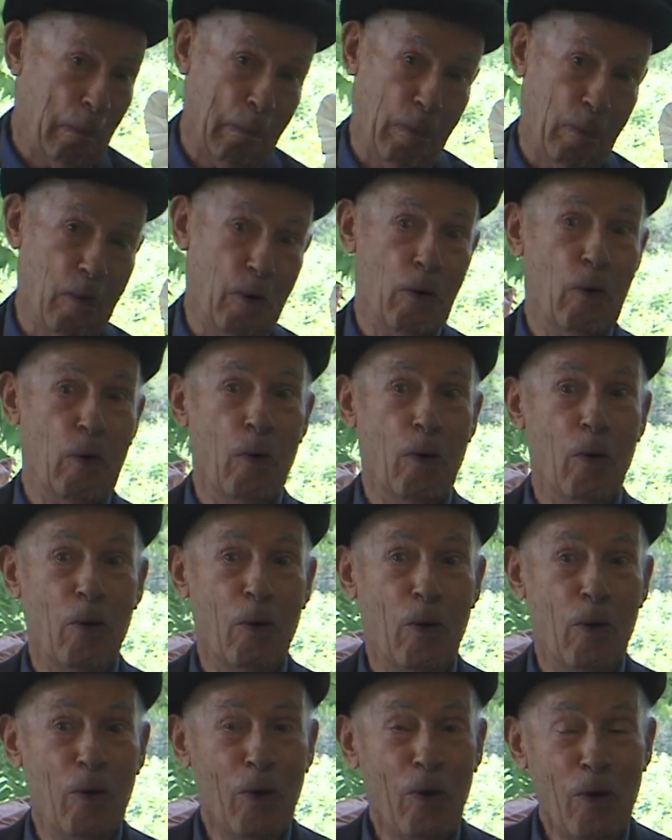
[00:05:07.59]
Oh, oh, oh,
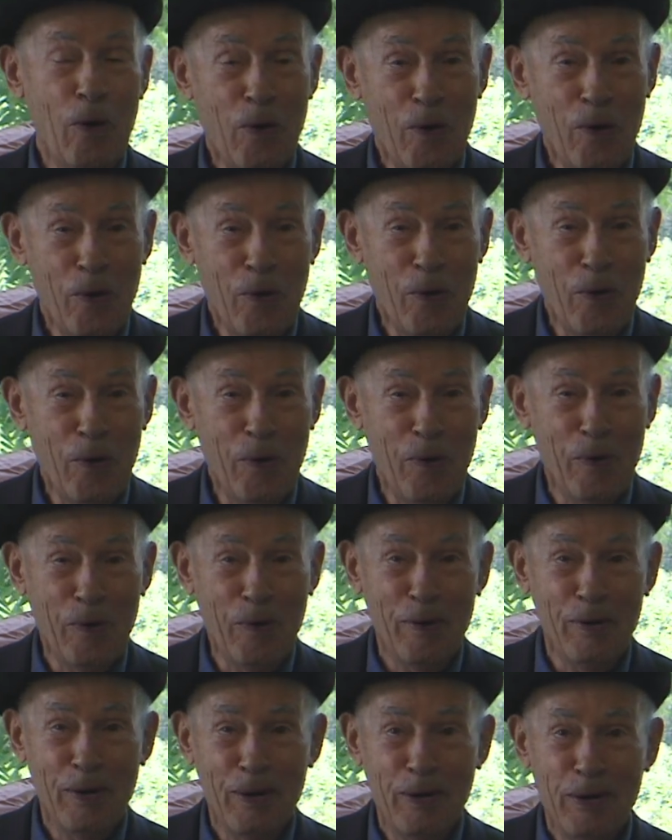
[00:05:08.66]
oh.
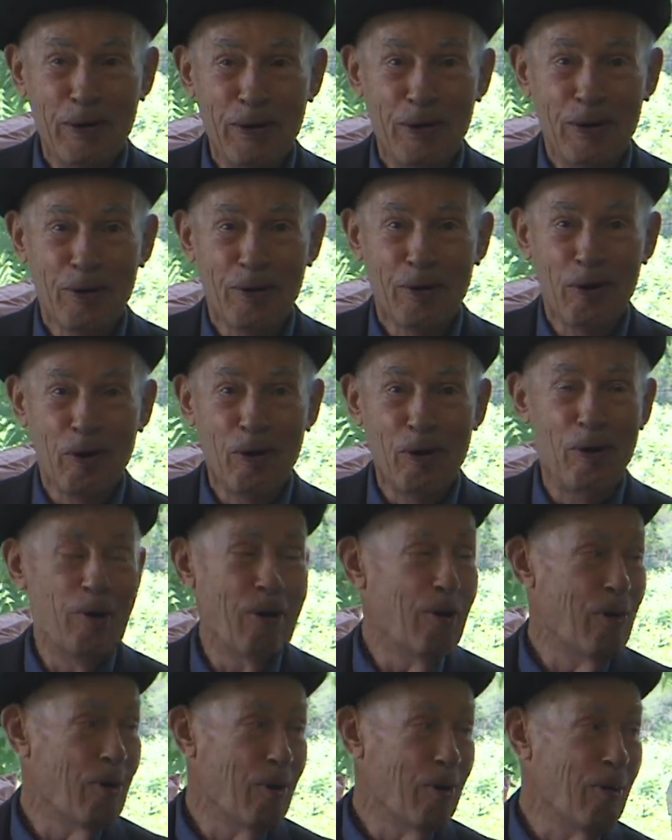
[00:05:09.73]
Oh, oh,
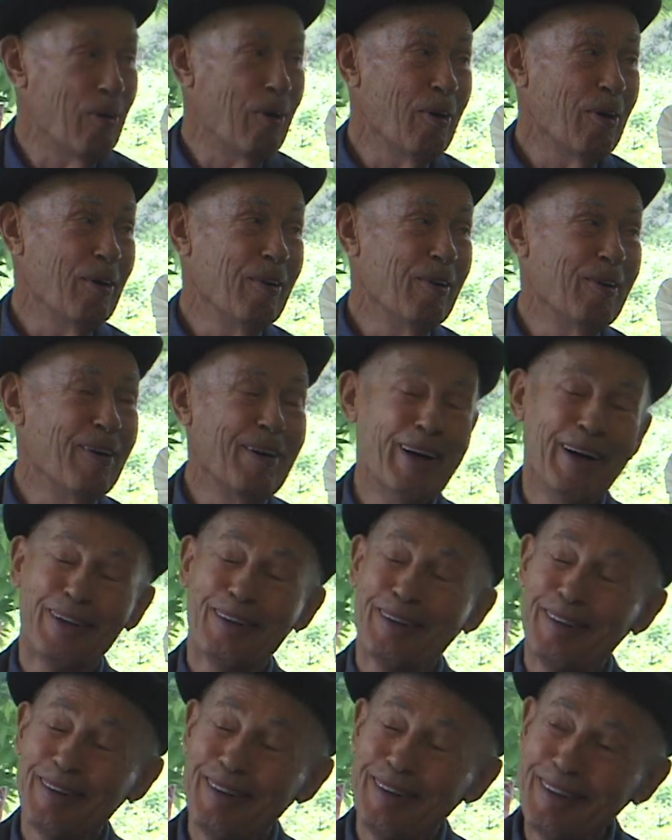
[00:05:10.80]
oh, oh. I
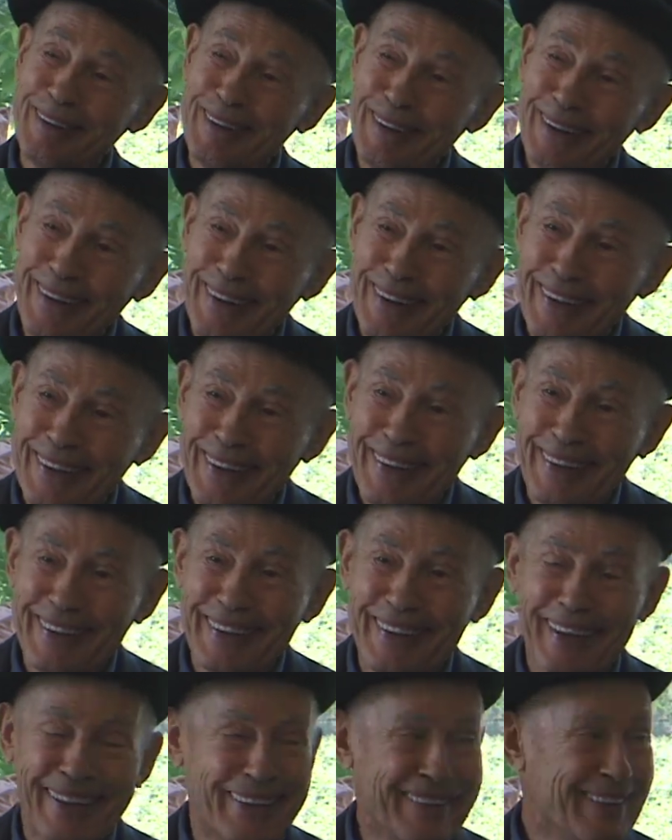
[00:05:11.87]
told you.
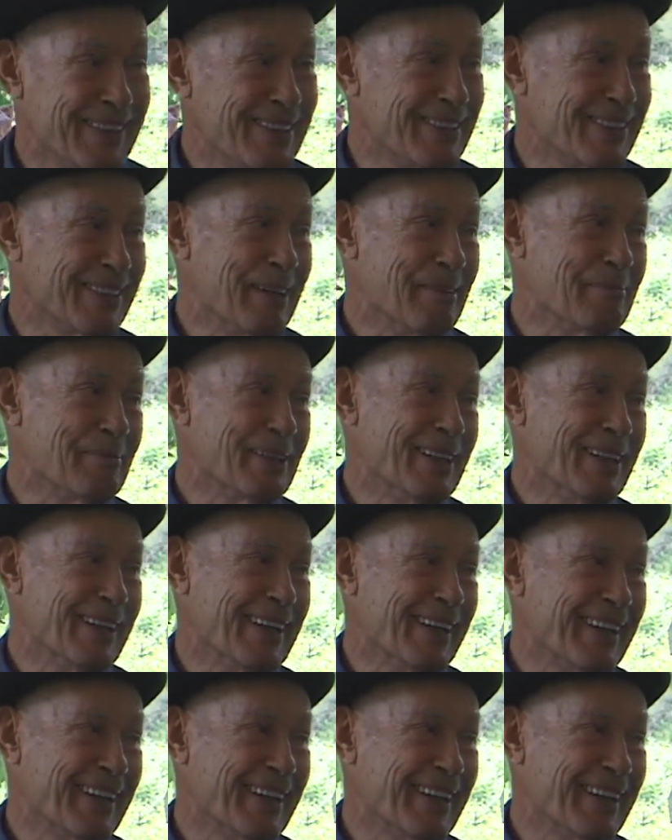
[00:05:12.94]
That is something.